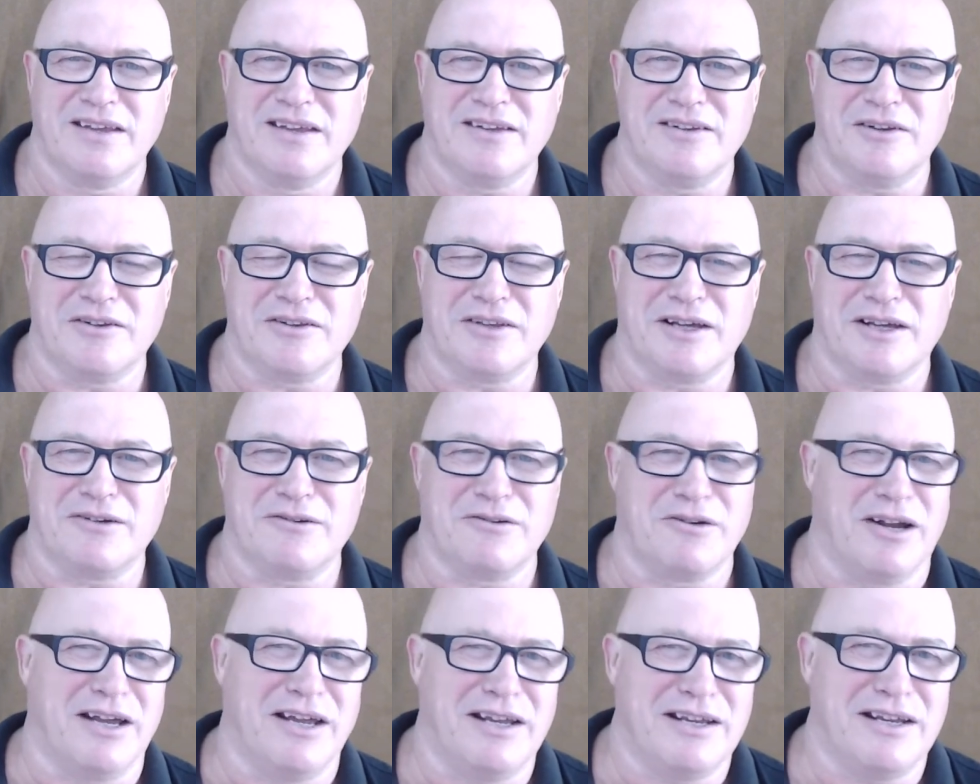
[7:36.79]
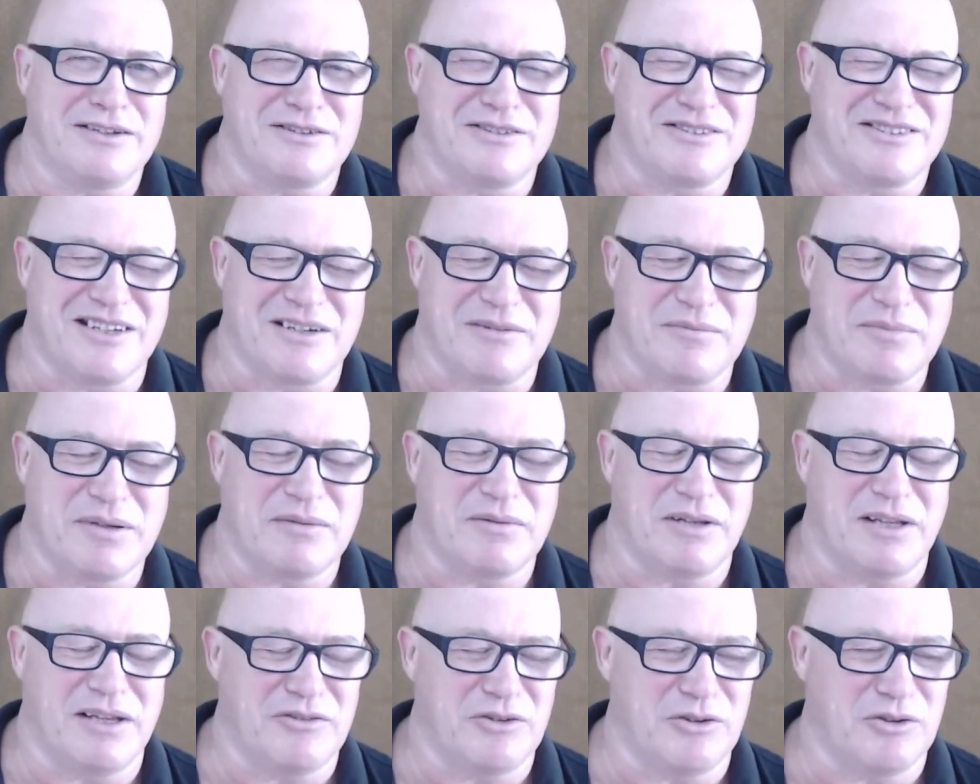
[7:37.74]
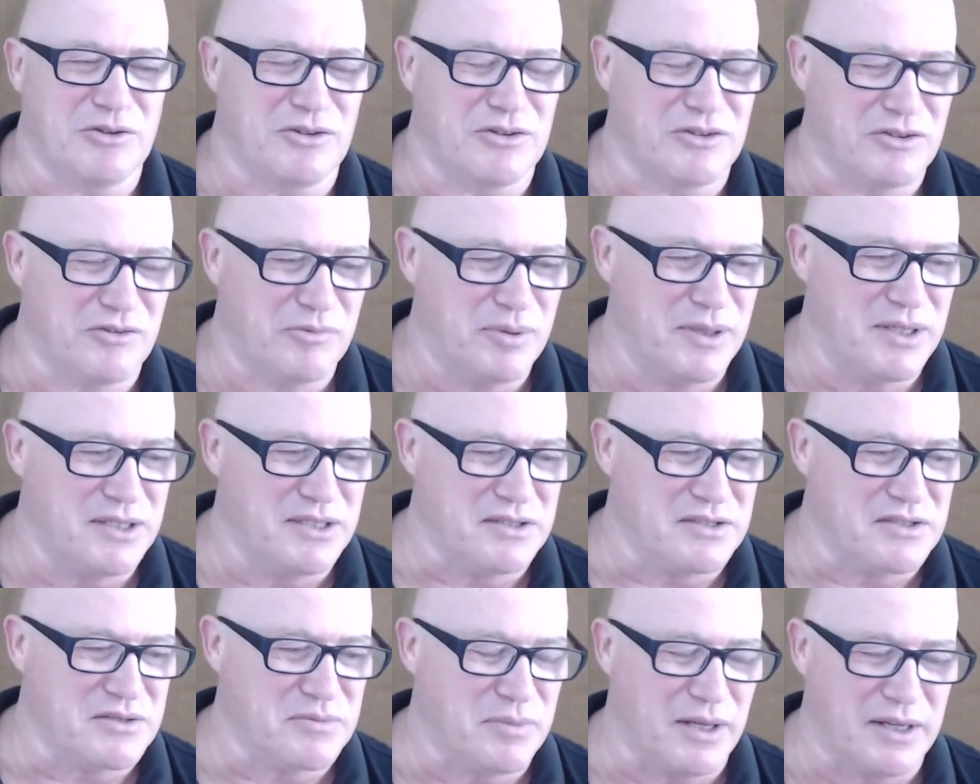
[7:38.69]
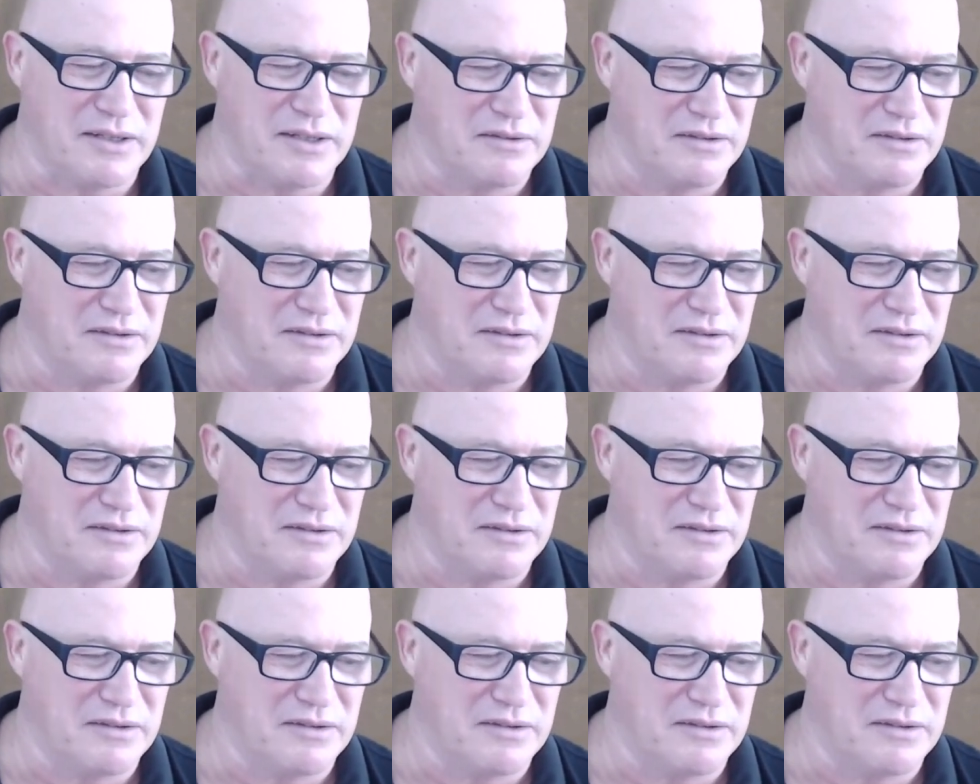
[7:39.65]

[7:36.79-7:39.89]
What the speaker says: not that great, or, you know, people have all sorts of opinions, but